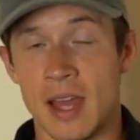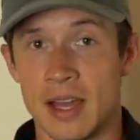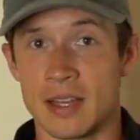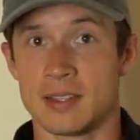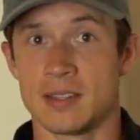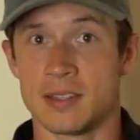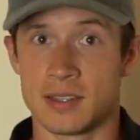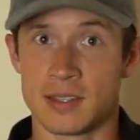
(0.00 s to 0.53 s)

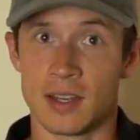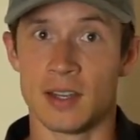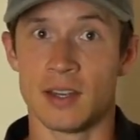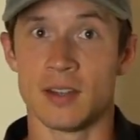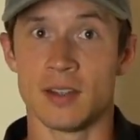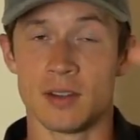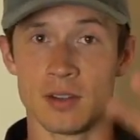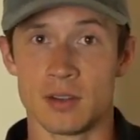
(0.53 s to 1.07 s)
As the
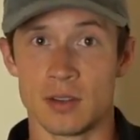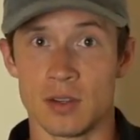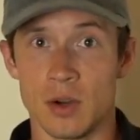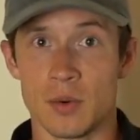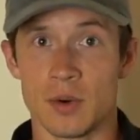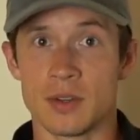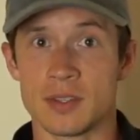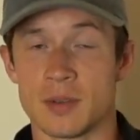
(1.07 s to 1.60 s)
sun
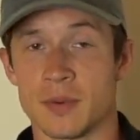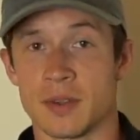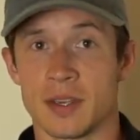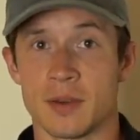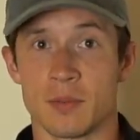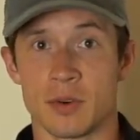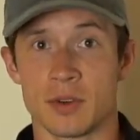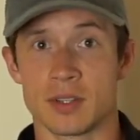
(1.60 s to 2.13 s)
lowers and we
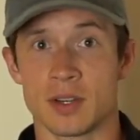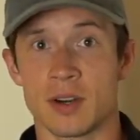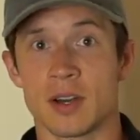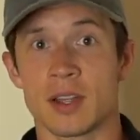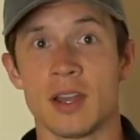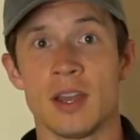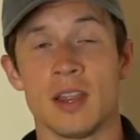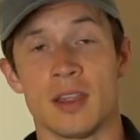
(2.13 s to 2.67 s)
get more
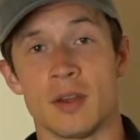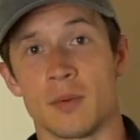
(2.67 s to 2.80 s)
dark,